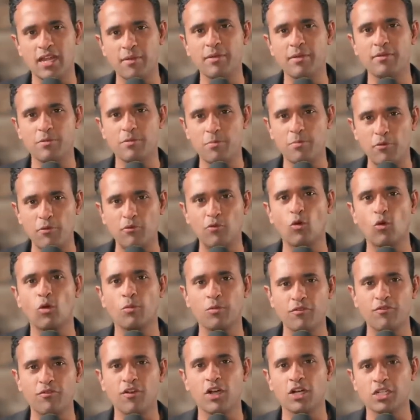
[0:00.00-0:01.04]
I mean, to
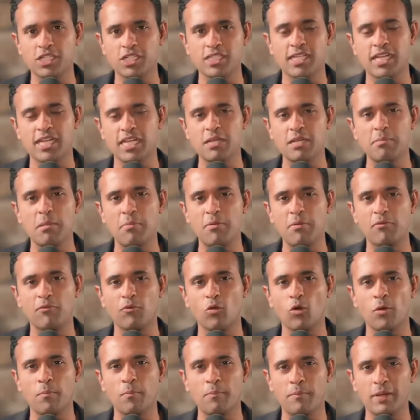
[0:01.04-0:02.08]
perform the functions that need to be
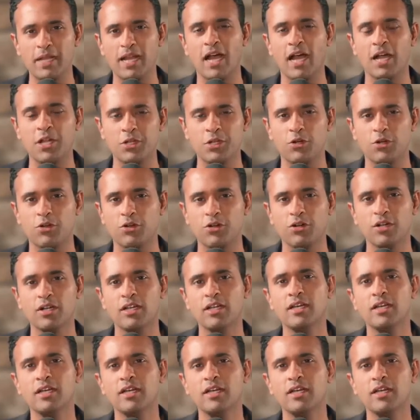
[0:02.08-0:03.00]
performed, but under